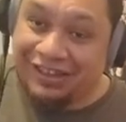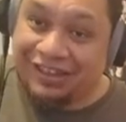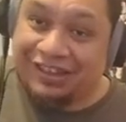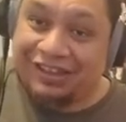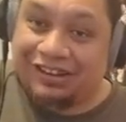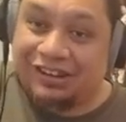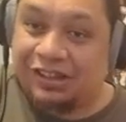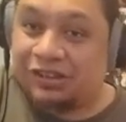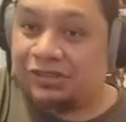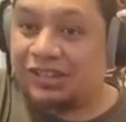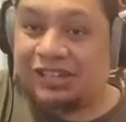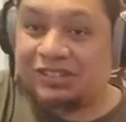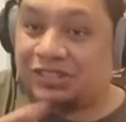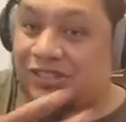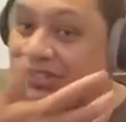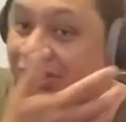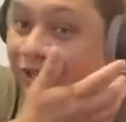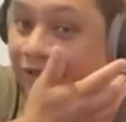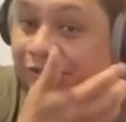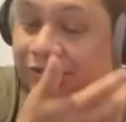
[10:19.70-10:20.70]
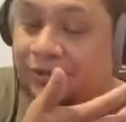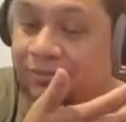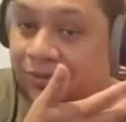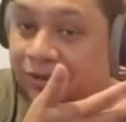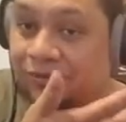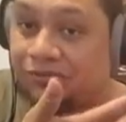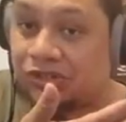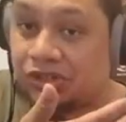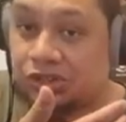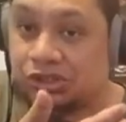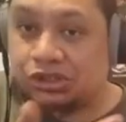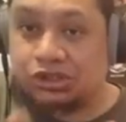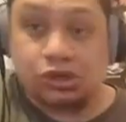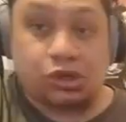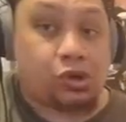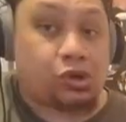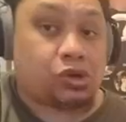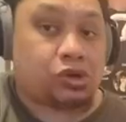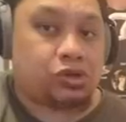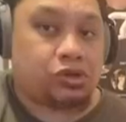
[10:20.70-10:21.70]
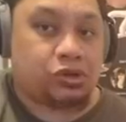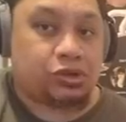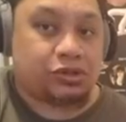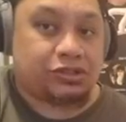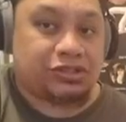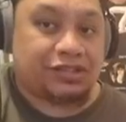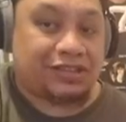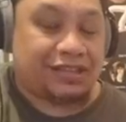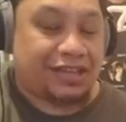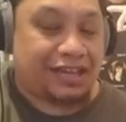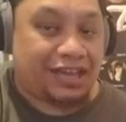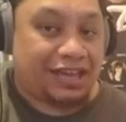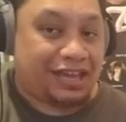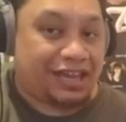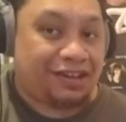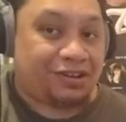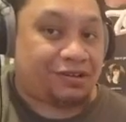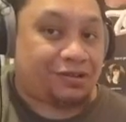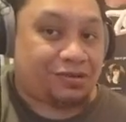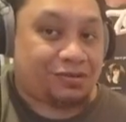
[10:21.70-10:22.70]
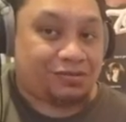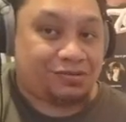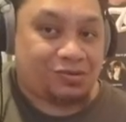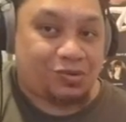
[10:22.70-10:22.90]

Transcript: Now that just gives a bit of a shock to the ear,